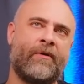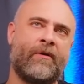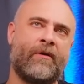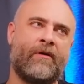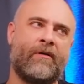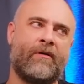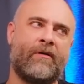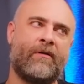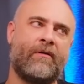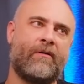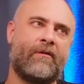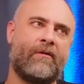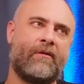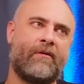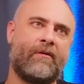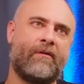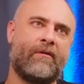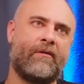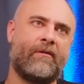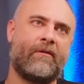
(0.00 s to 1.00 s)

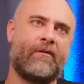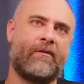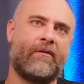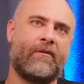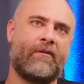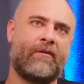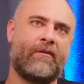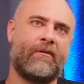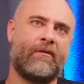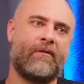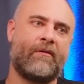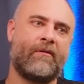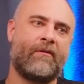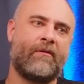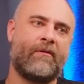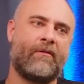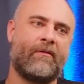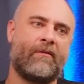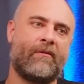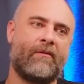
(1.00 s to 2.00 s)

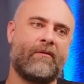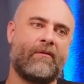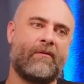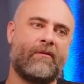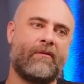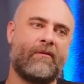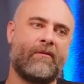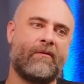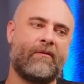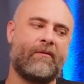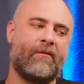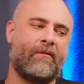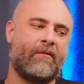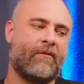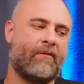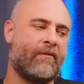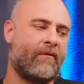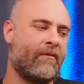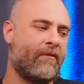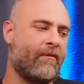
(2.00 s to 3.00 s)

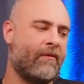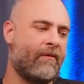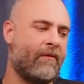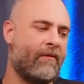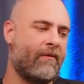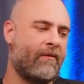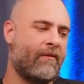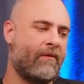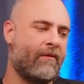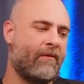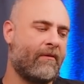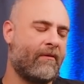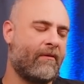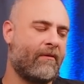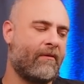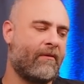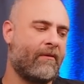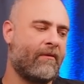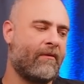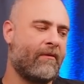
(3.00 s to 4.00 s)

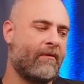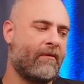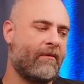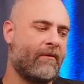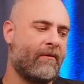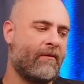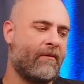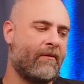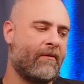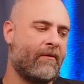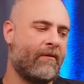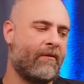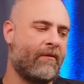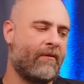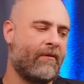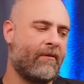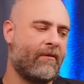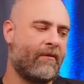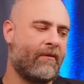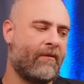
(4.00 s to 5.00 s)

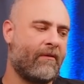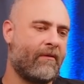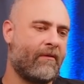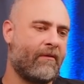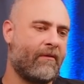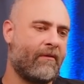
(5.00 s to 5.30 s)
[no speech]